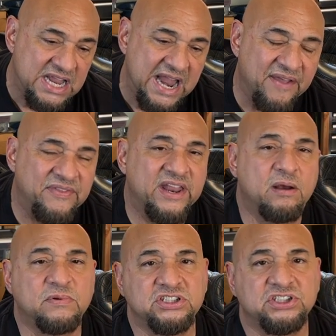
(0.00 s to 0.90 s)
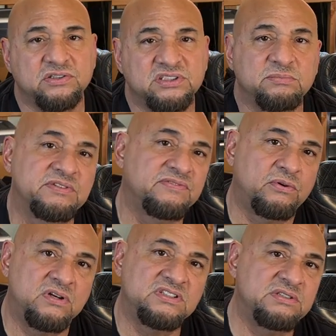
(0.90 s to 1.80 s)
And then I'm going to show some
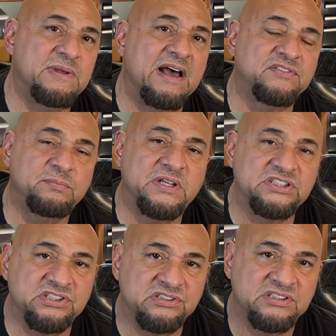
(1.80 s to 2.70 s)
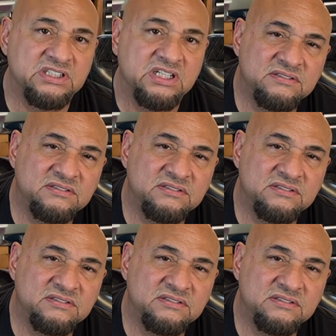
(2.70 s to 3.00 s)
before and some after pictures.